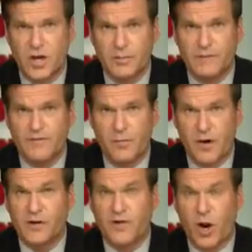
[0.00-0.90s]
coming from
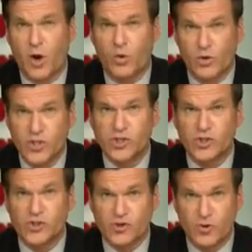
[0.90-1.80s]
one of our
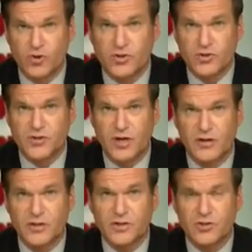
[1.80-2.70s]
original sources
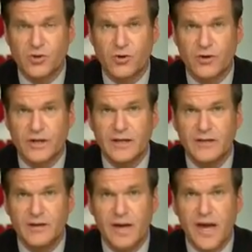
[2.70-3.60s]
on this story,
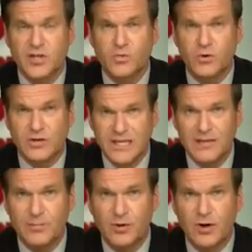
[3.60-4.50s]
the actual
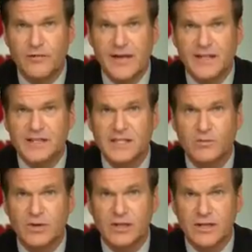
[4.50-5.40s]
keeper of that
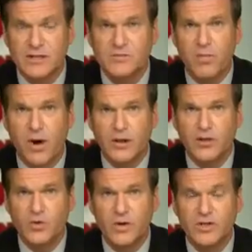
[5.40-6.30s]
secret list,
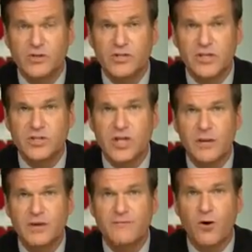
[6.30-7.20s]
Pauline DeWinter, she is
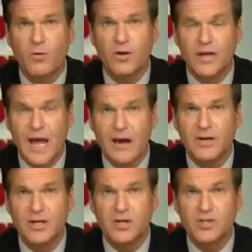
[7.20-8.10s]
coming forward now
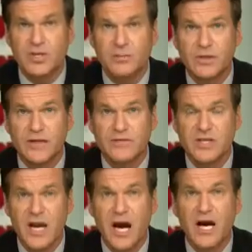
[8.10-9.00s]
because she
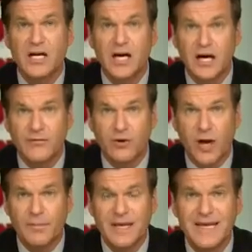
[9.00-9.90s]
believes a
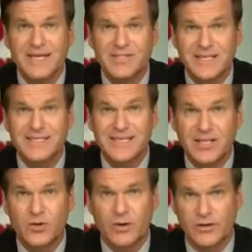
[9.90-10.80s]
cover-up is
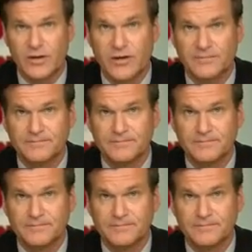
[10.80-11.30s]
continuing there.